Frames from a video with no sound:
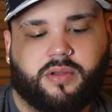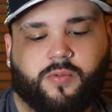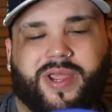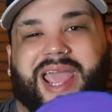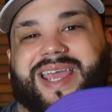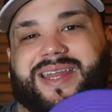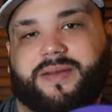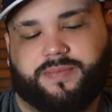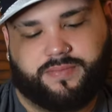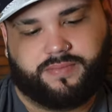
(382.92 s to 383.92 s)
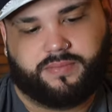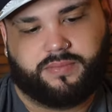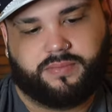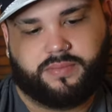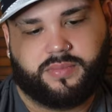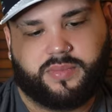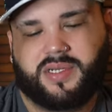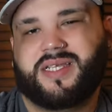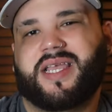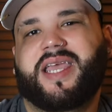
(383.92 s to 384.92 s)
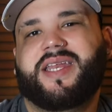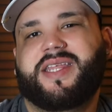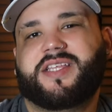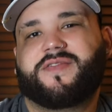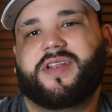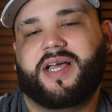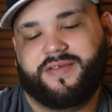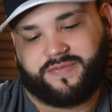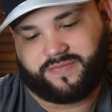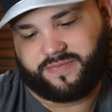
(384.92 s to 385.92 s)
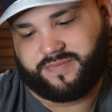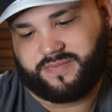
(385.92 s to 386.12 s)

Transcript: We hate it. Indians for life.